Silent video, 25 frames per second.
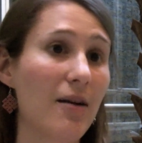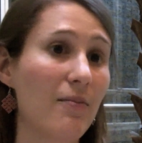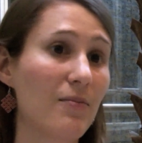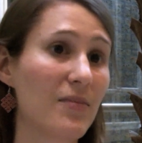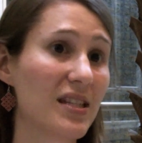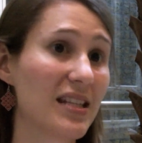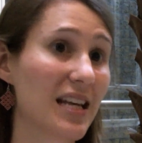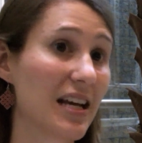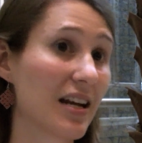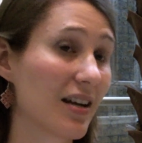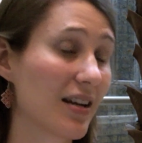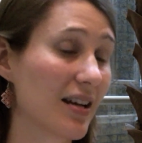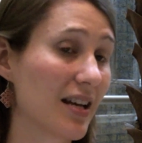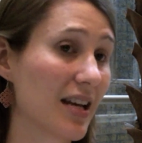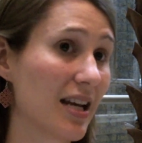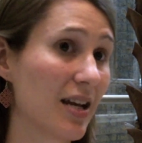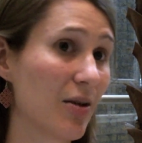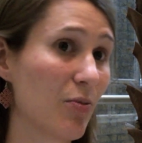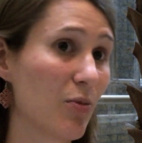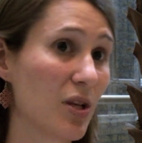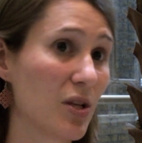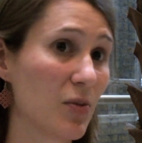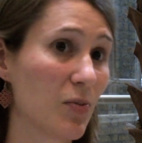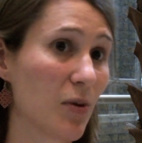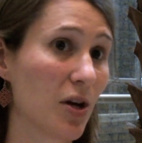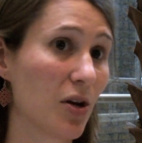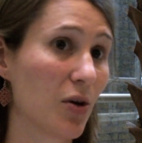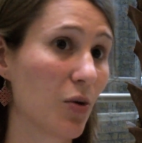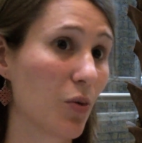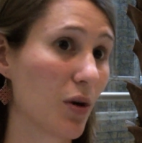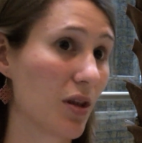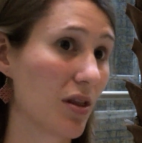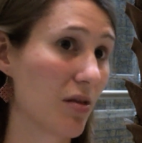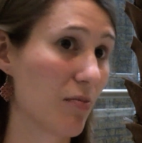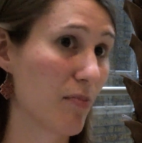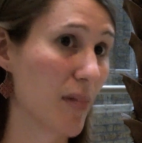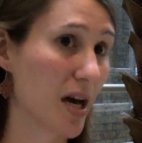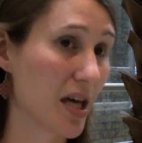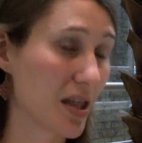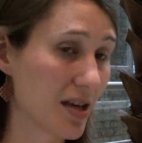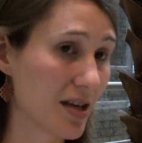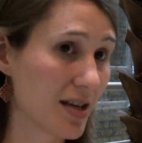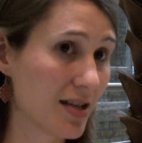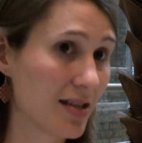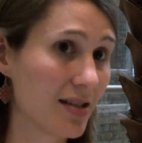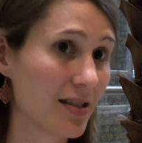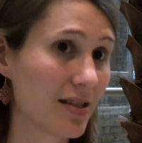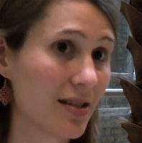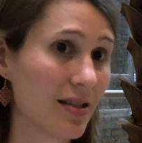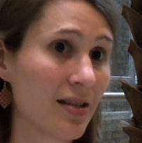Secondly, we spoke with
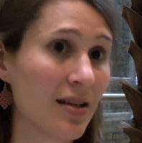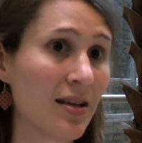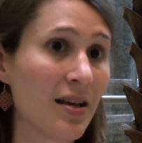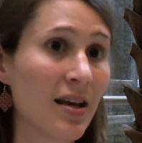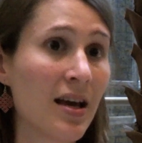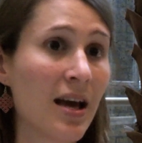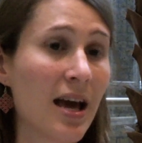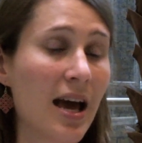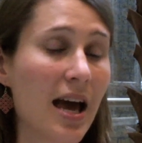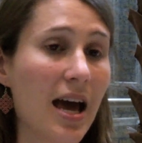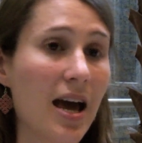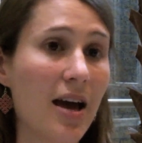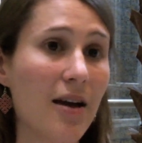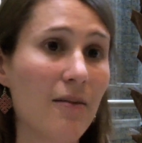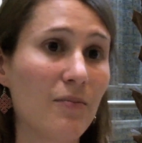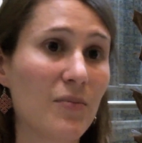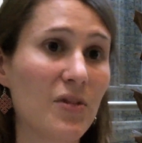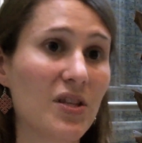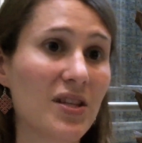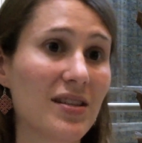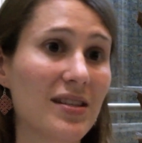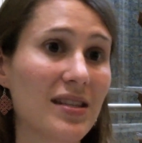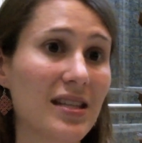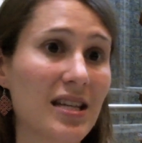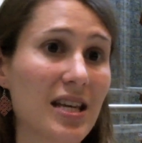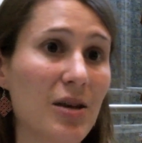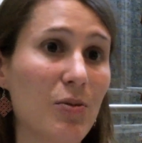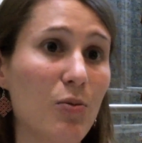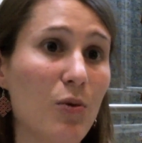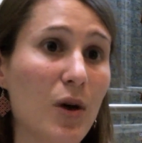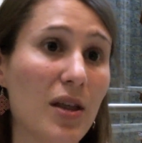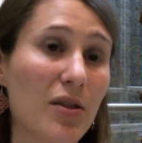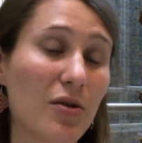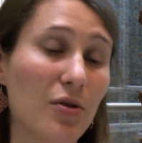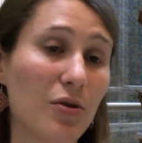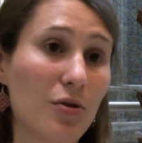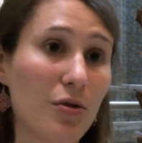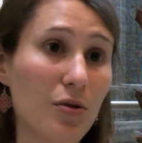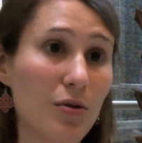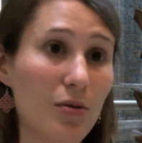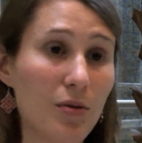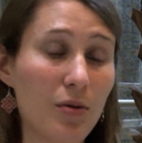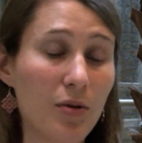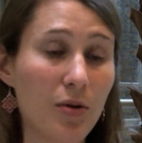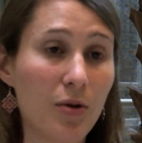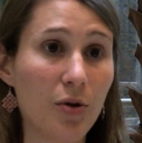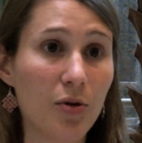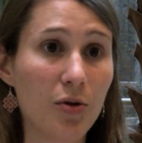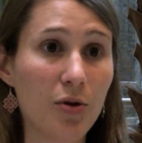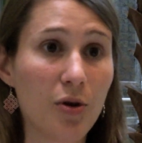mothers to see whether
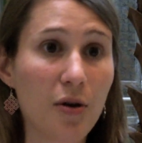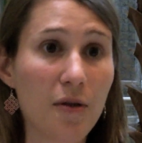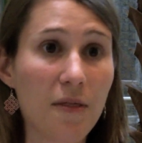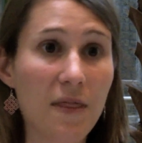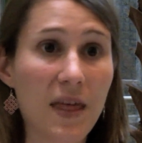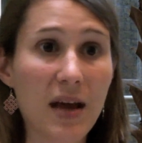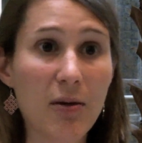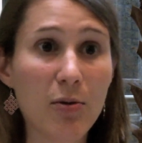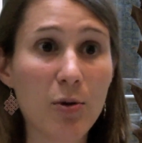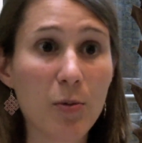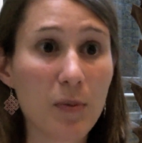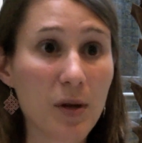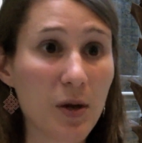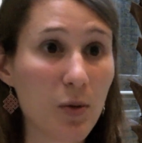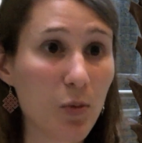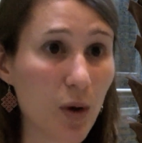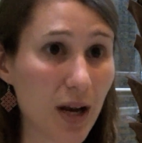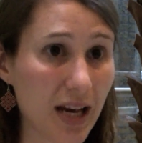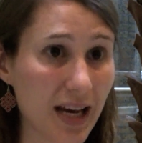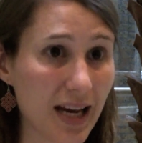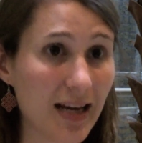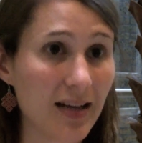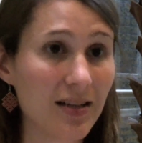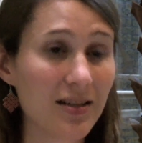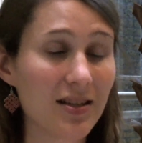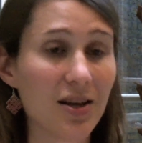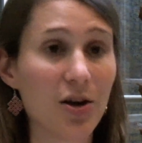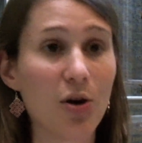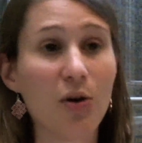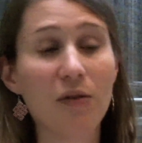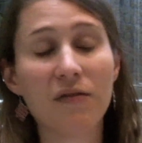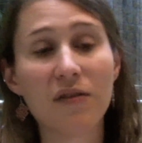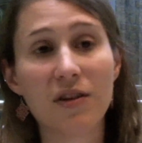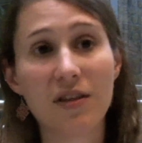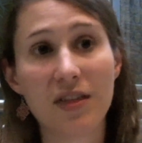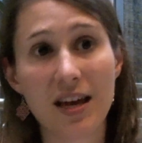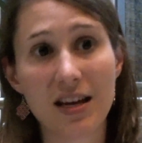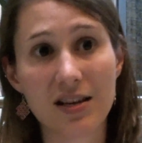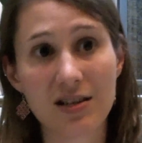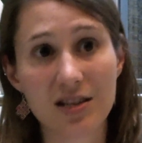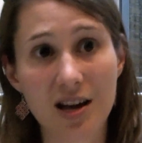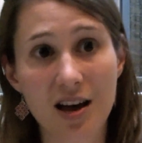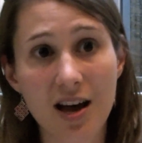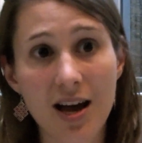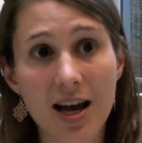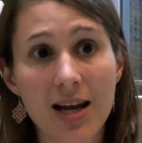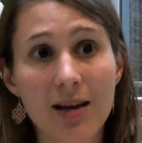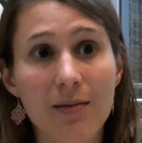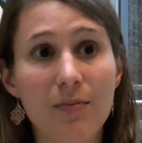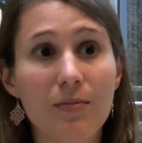or not they would be willing to offer their
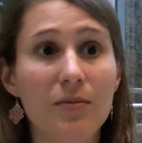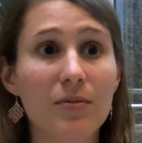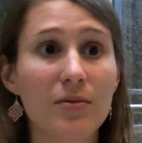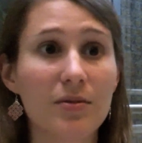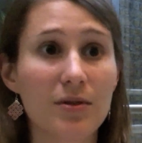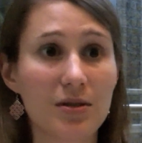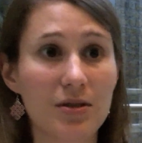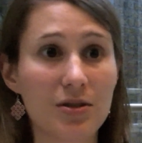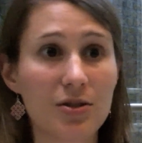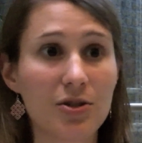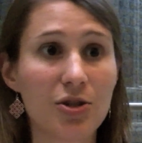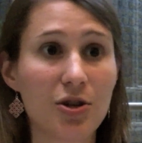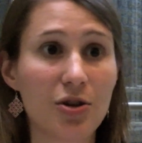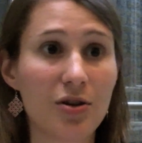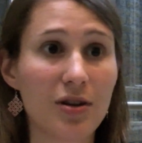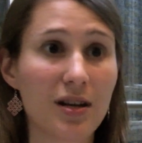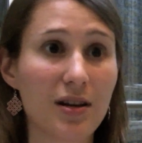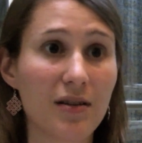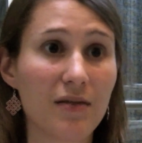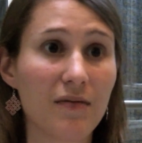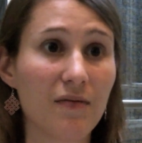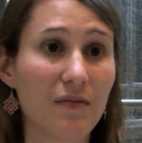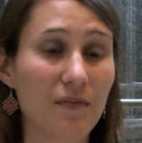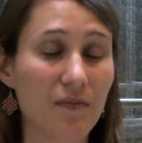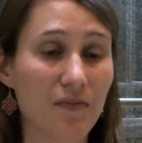time during